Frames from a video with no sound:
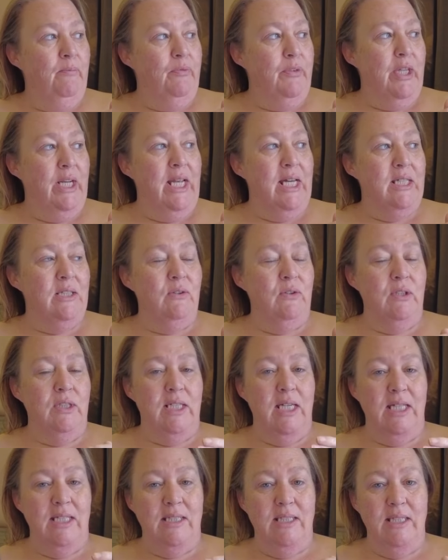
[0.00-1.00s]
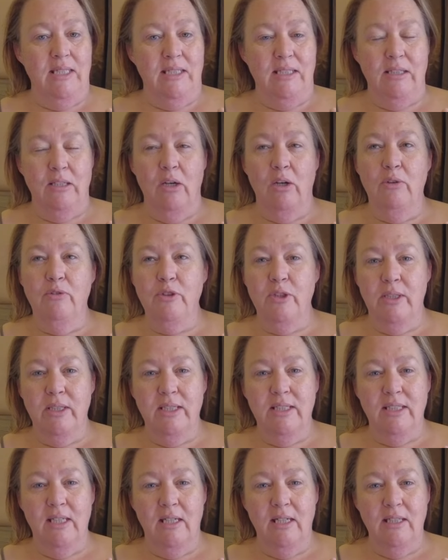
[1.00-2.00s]
the last few days is soft on the
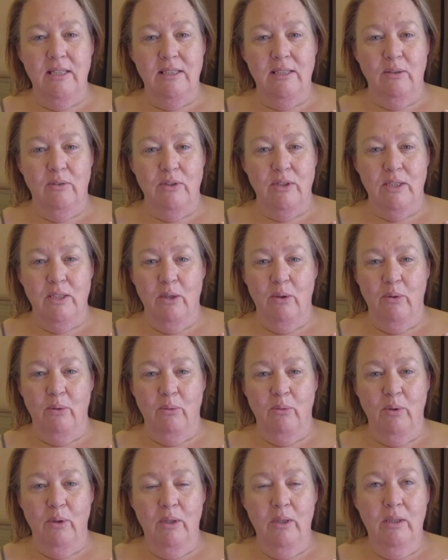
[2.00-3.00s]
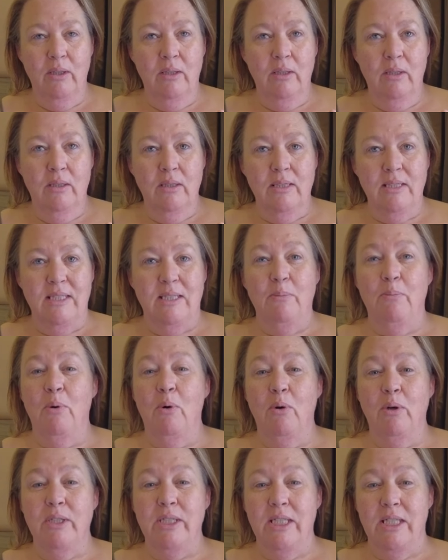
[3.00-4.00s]
side, so there's no
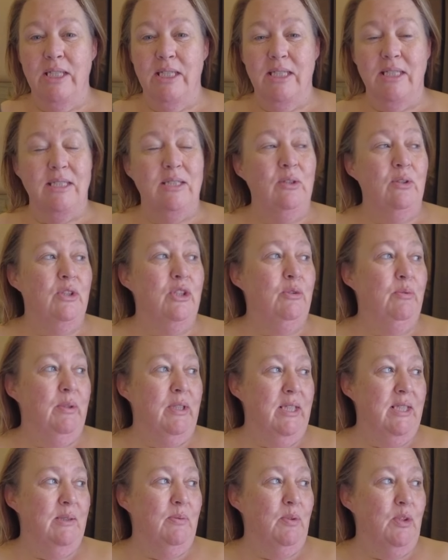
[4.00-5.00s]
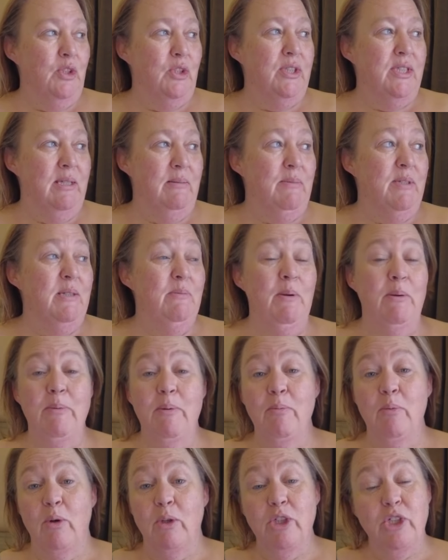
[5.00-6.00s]
supporting it as such. With this one, just seems to be a bit
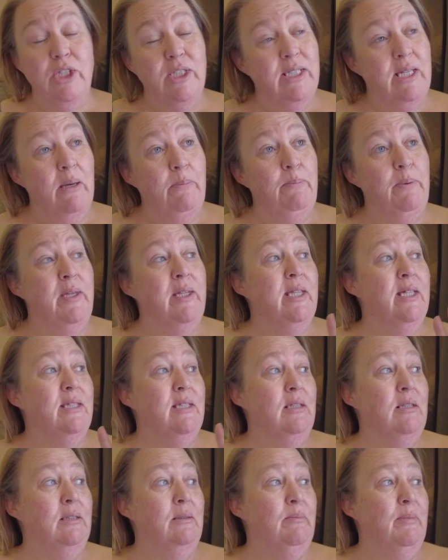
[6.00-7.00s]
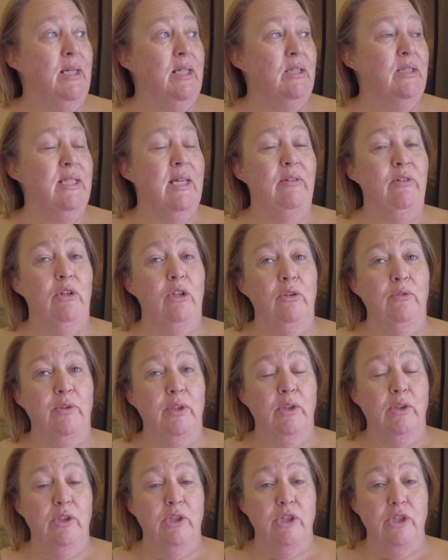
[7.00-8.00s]
more. She's happy. That's all that matters. And they're lovely
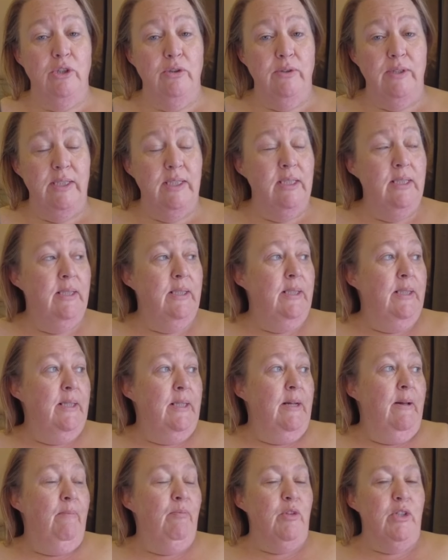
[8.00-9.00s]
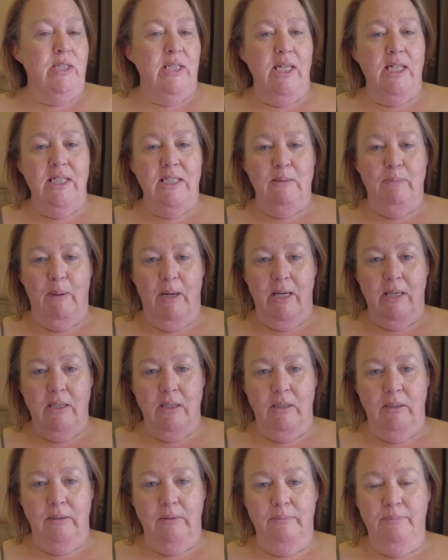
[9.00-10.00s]
looking shoes. There's like a
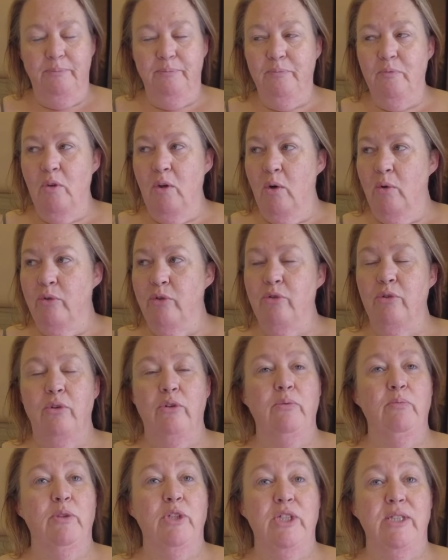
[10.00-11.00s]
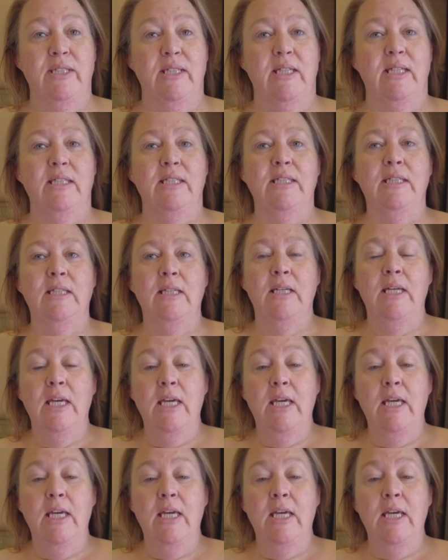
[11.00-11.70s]
sparkle going through them, which is nice.